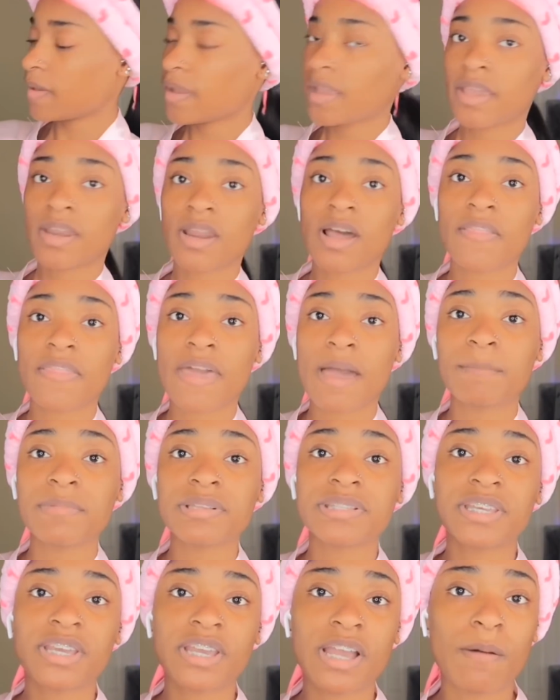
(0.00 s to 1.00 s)
and all that. I'm gonna
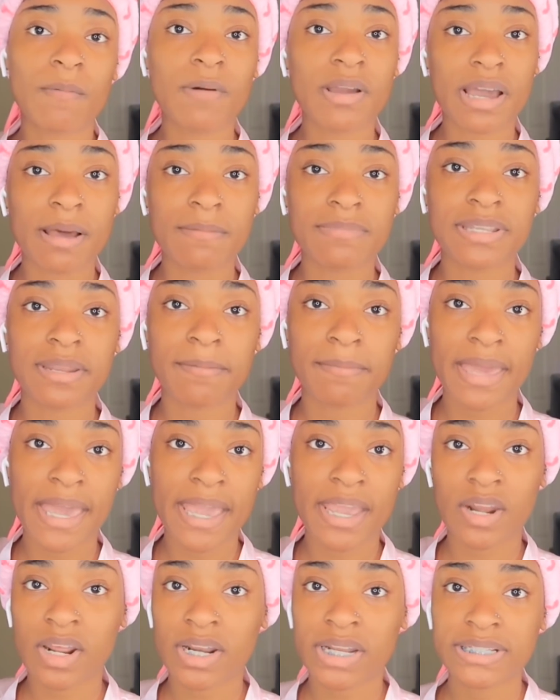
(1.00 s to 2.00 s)
tell y'all what comes in the bag
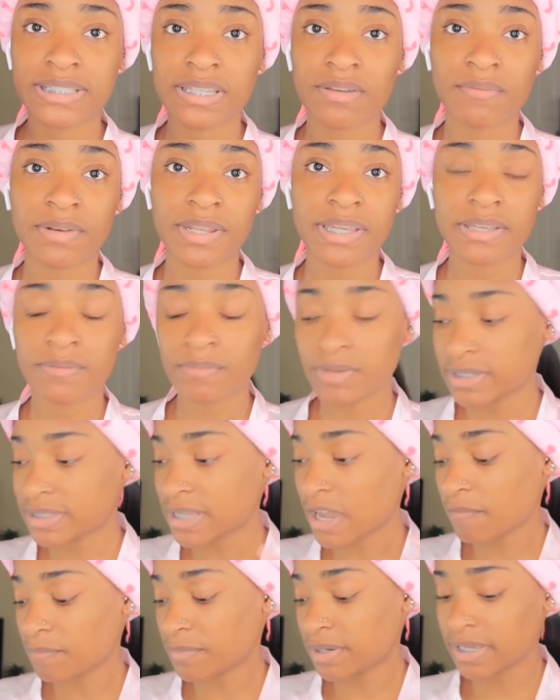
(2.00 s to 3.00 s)
and all that stuff when it's
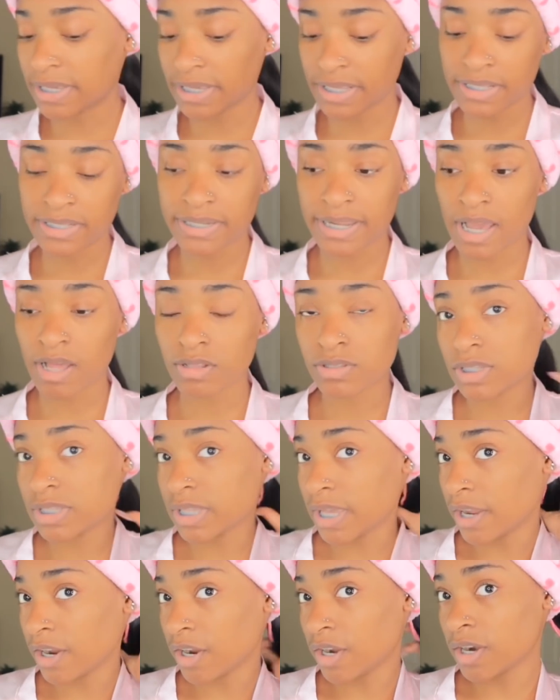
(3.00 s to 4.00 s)
time for me to get down to the
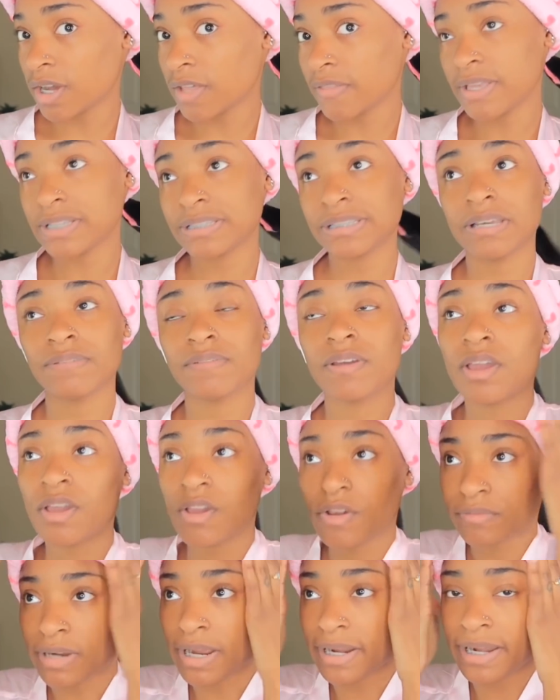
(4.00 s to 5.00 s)
hair and all that stuff.
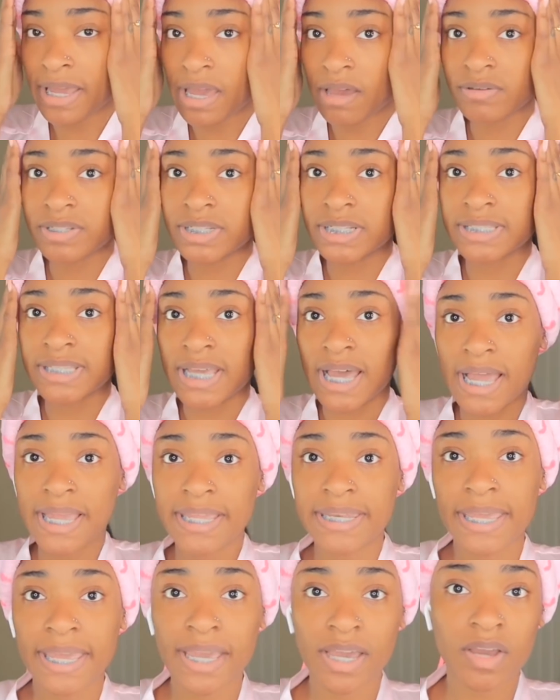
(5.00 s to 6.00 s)
Right now it's just tied
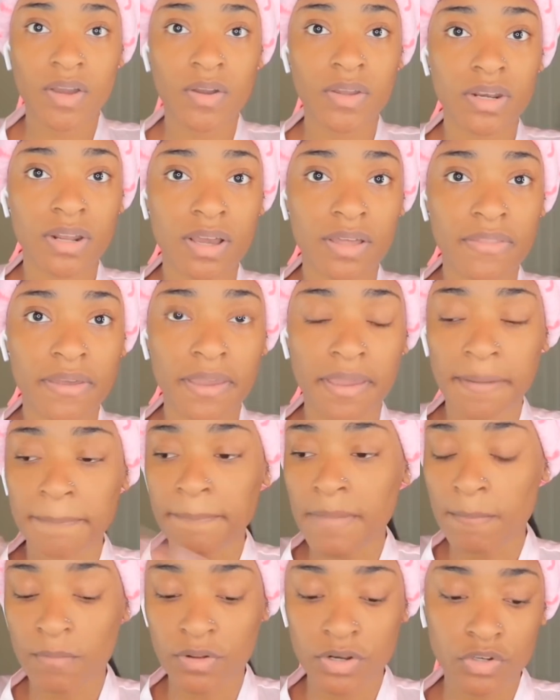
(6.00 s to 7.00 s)
down and all that.
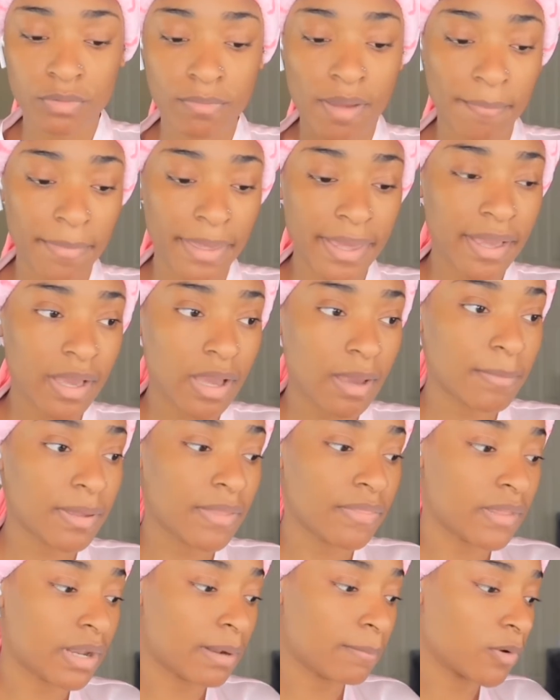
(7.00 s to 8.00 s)
I'm gonna do my makeup and
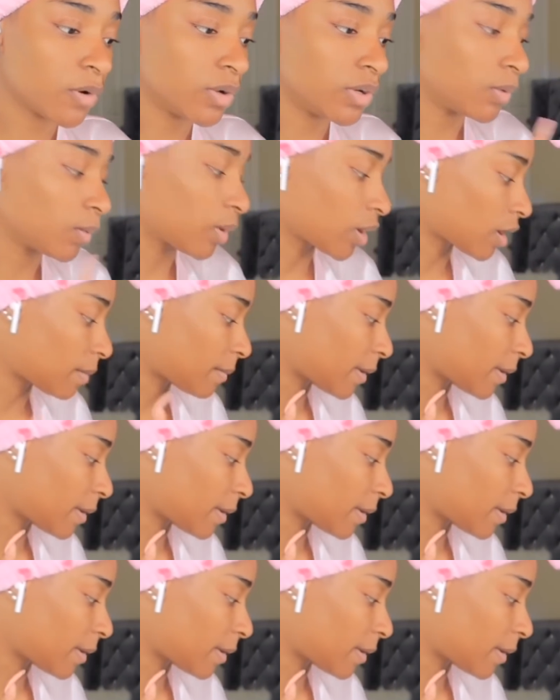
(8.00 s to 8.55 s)
then I'm going to work on